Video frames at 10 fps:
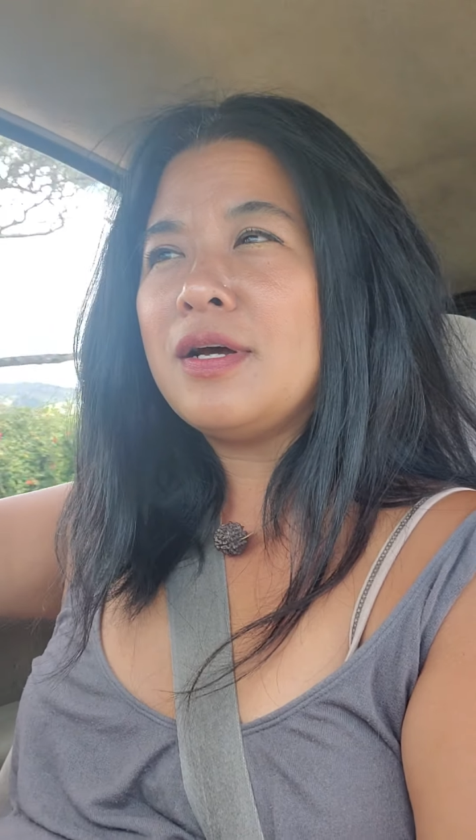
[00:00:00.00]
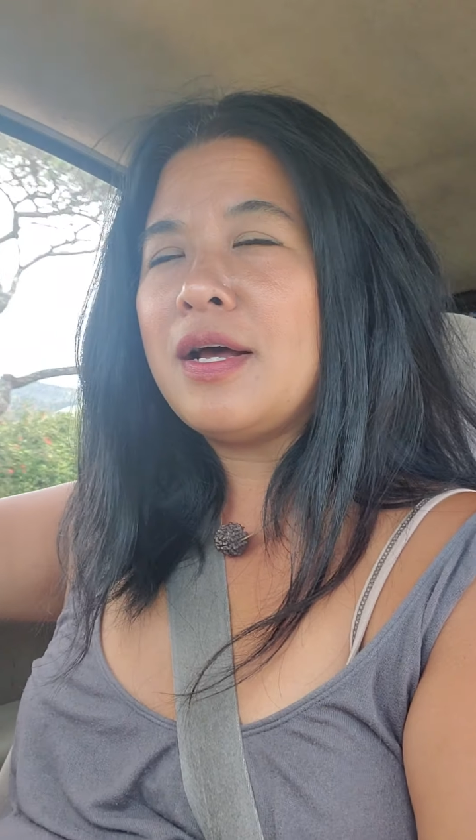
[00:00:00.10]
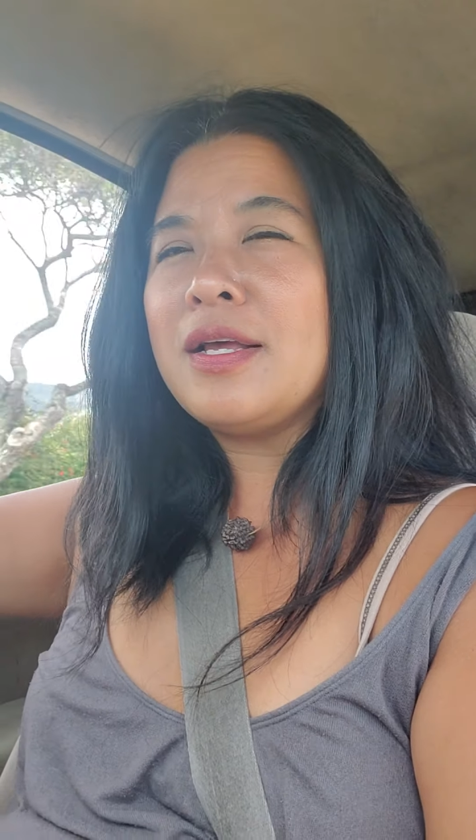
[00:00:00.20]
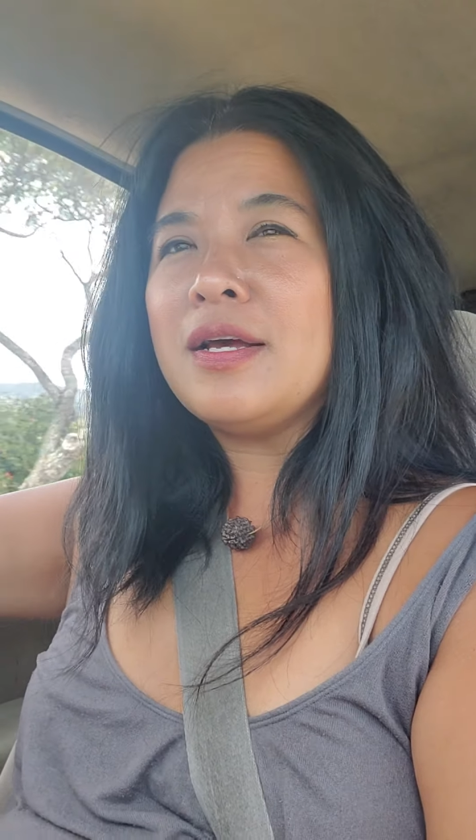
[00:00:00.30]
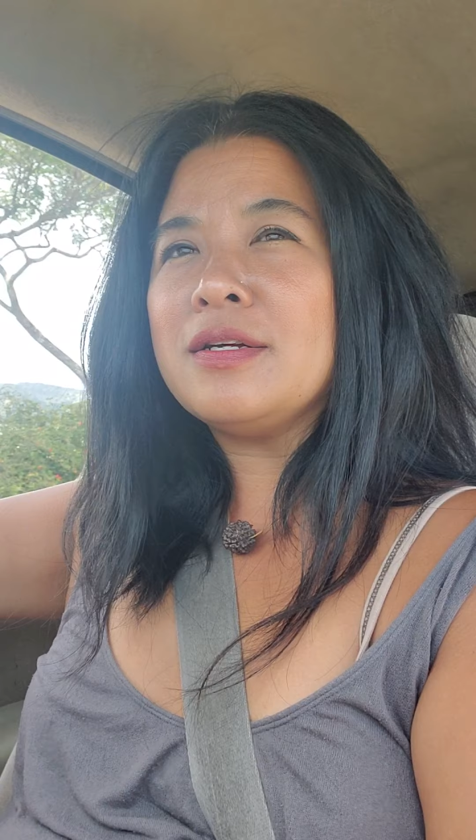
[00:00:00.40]

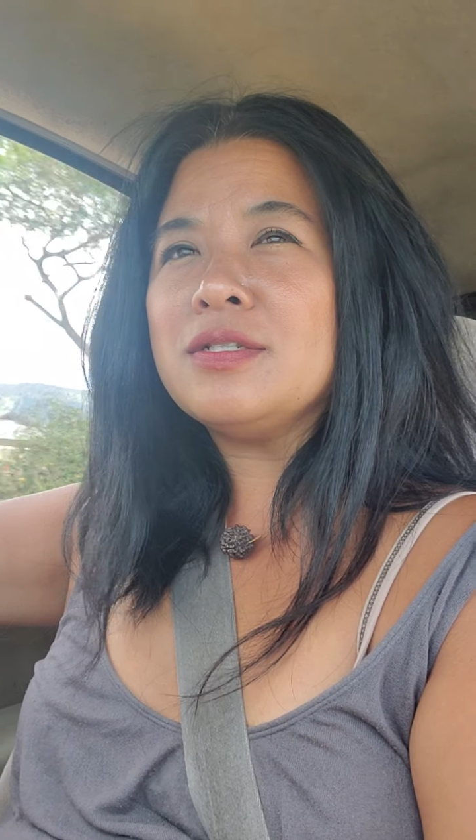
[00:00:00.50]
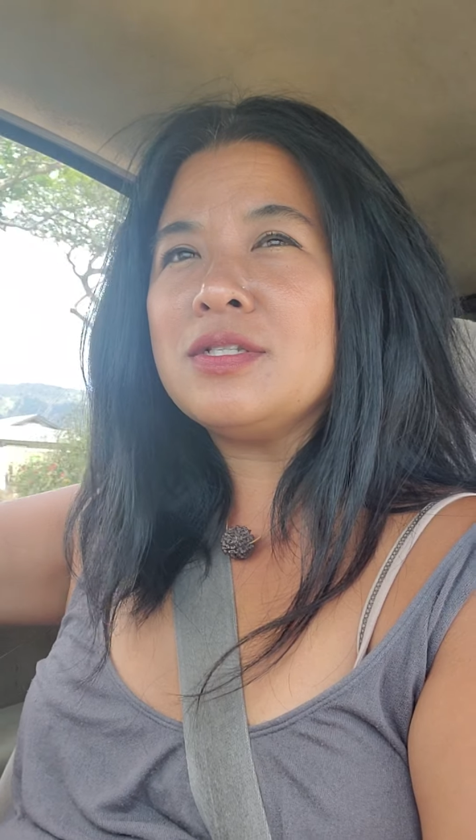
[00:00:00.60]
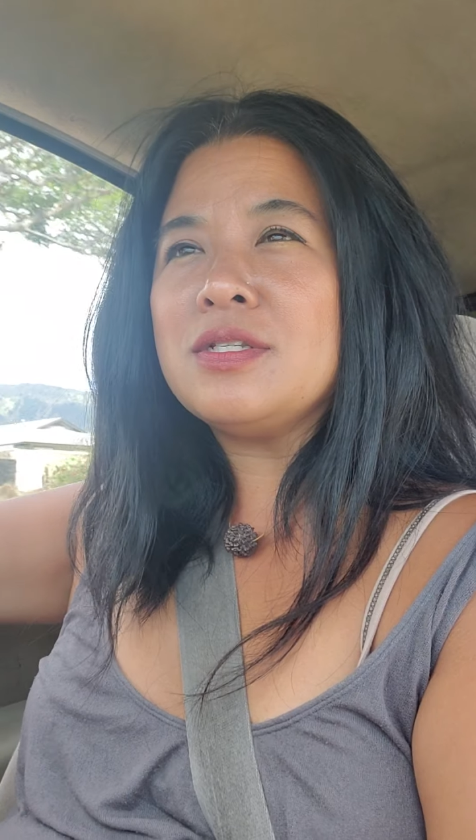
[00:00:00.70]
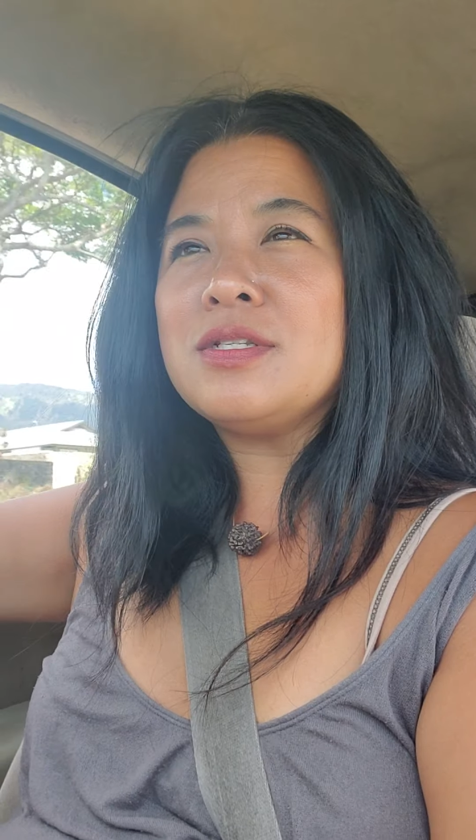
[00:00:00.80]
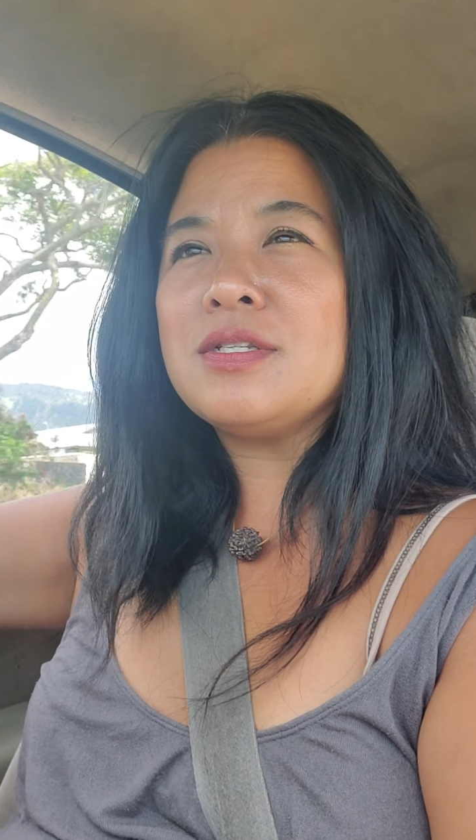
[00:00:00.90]
I
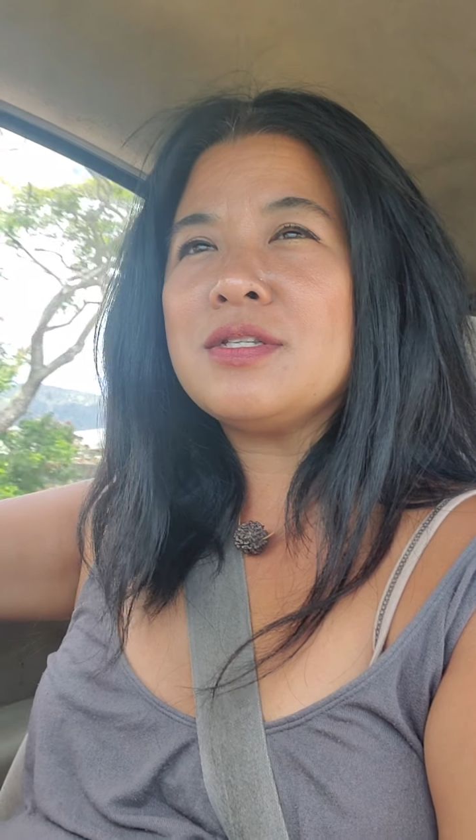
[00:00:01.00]
guess,